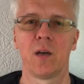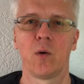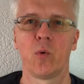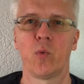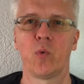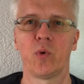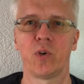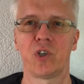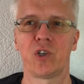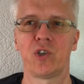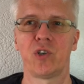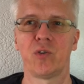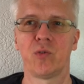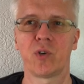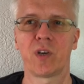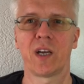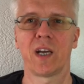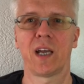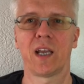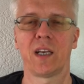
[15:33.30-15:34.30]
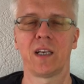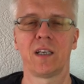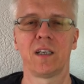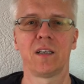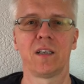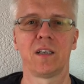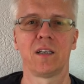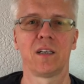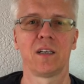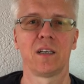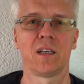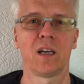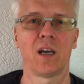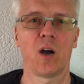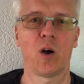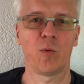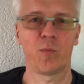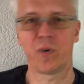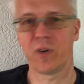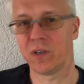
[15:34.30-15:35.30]
which you can
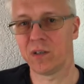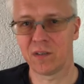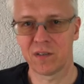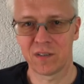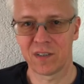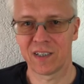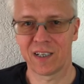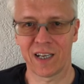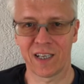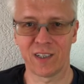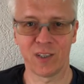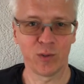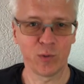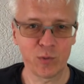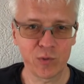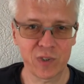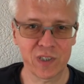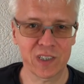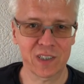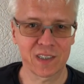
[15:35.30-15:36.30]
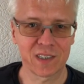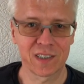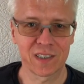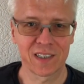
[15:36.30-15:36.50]
open and use,